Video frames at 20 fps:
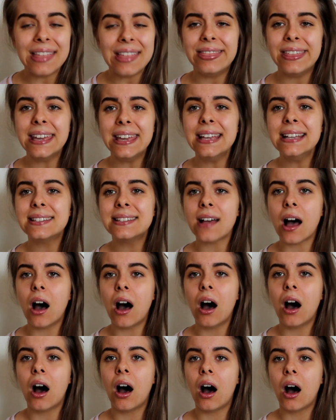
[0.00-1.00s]
These
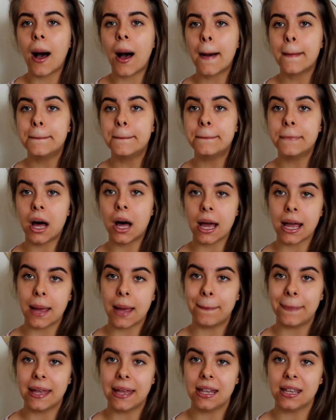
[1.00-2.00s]
are my
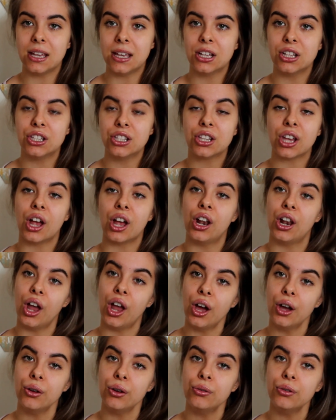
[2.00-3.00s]
opinions
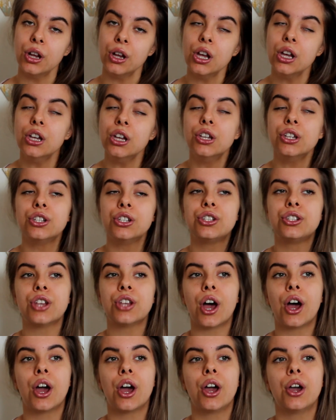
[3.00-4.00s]
alone,
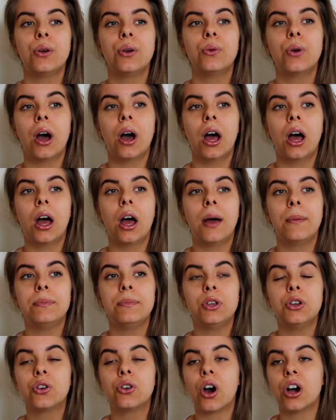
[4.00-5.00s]
so
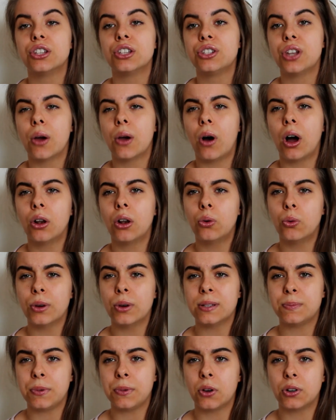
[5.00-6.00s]
you guys know I'll
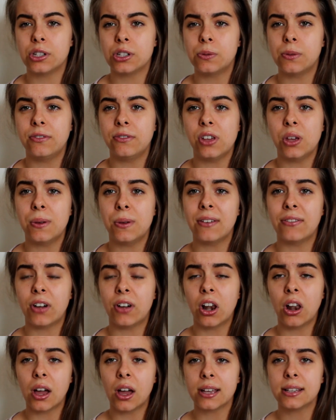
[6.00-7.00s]
always be honest with you. If
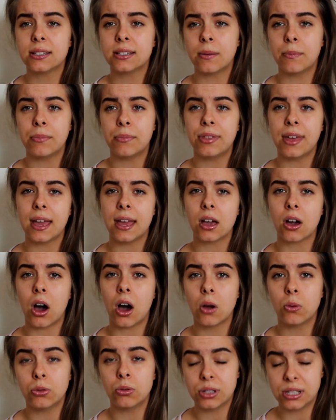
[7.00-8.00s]
I like something,
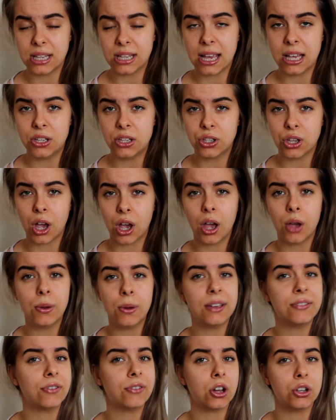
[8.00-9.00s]
I will say so.
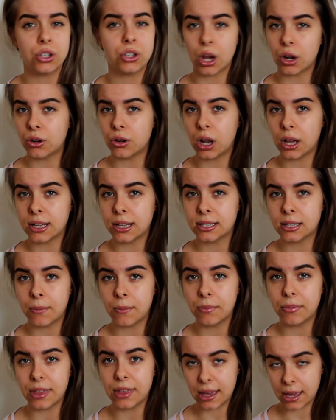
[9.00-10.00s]
If I don't like
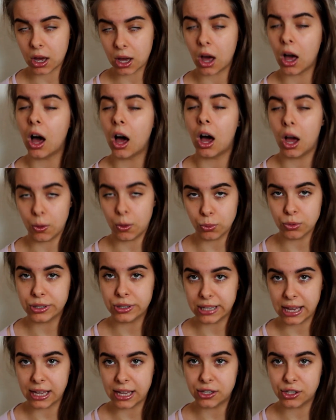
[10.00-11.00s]
something, I will
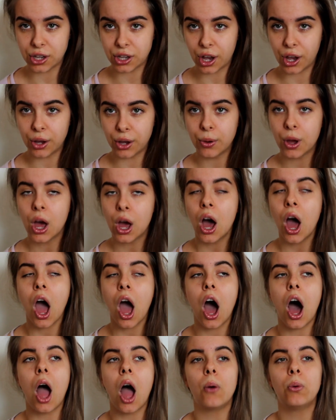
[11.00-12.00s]
say so.
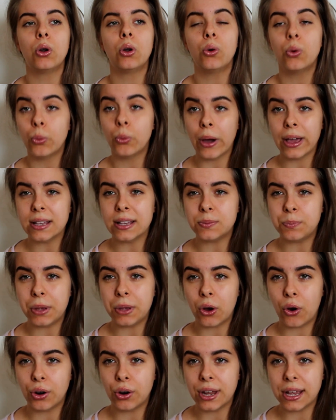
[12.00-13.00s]
I will always
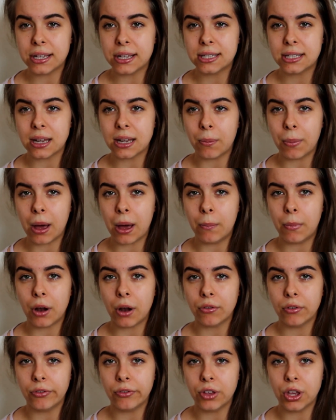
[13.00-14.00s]
be honest about my
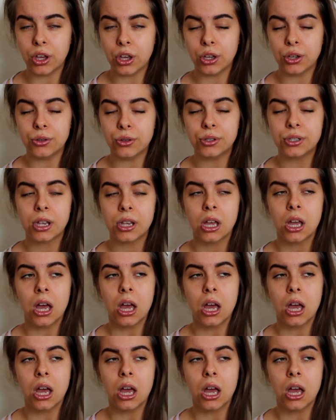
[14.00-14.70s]
reviews.